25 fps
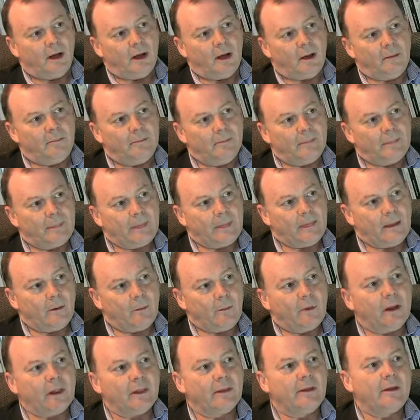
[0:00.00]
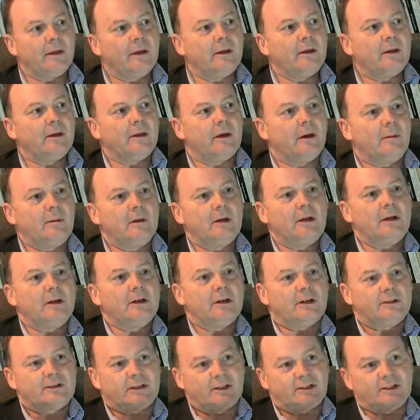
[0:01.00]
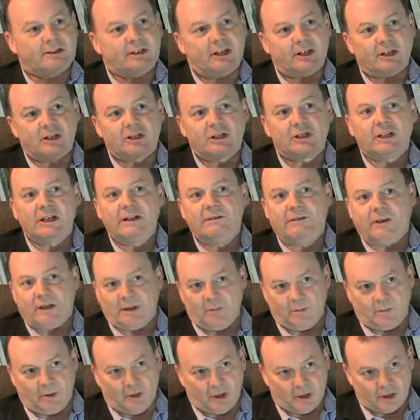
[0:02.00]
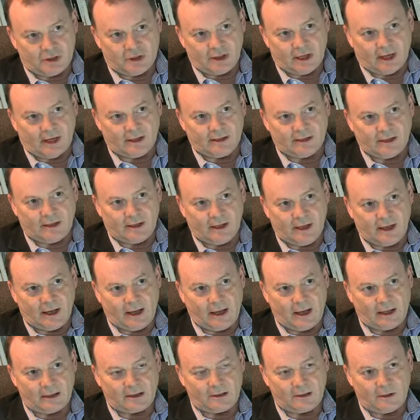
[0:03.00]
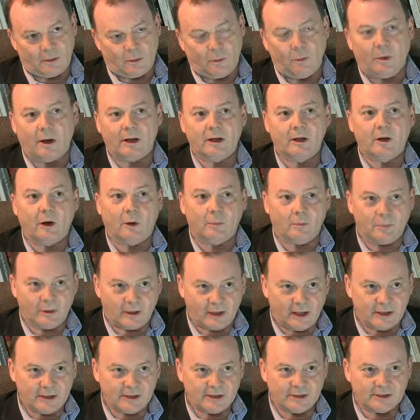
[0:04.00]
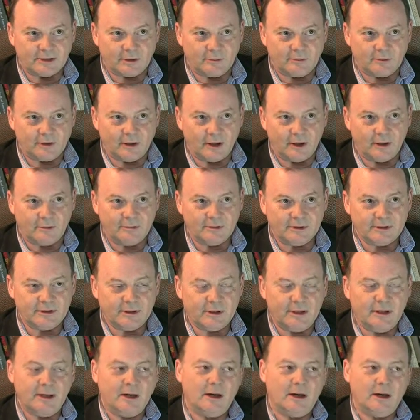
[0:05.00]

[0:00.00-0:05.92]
Well, as I said, achieving impartiality can get quite complicated sometimes.